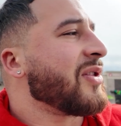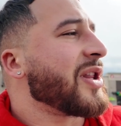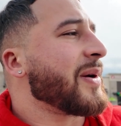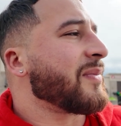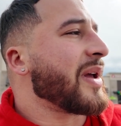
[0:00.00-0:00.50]

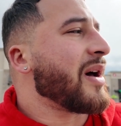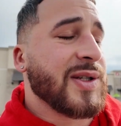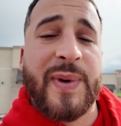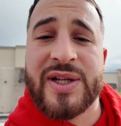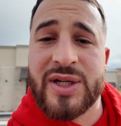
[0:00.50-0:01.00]
them
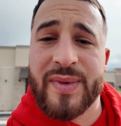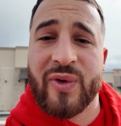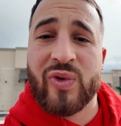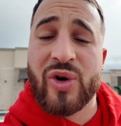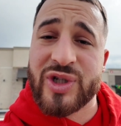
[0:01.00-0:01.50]
expand some of
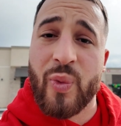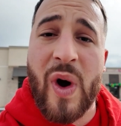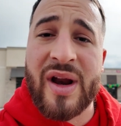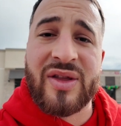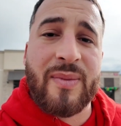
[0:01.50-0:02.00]
the roads and
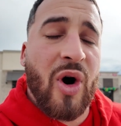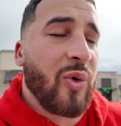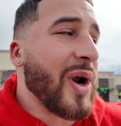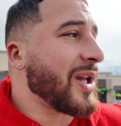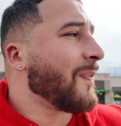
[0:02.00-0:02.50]
widen them
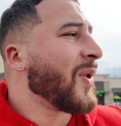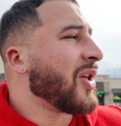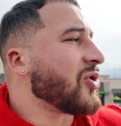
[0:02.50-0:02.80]
already.